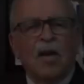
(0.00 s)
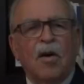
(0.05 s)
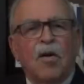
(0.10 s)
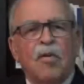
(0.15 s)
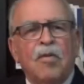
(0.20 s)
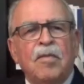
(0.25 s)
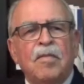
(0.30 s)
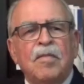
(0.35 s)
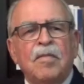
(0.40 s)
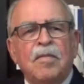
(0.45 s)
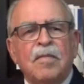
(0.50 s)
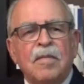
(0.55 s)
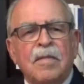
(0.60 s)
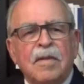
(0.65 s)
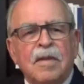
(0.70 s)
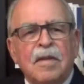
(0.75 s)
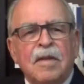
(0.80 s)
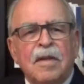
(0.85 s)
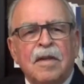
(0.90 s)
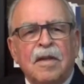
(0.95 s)
Hello,
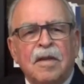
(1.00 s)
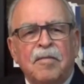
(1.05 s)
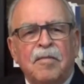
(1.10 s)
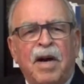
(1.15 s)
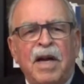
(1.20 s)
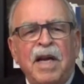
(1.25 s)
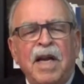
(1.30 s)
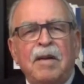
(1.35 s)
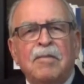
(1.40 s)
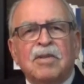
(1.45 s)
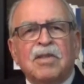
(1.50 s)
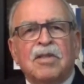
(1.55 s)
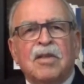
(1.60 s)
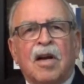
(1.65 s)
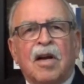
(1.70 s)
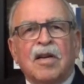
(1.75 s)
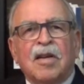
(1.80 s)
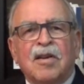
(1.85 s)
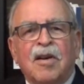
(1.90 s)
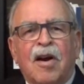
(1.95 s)
my name is
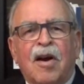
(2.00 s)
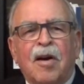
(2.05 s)
Dr.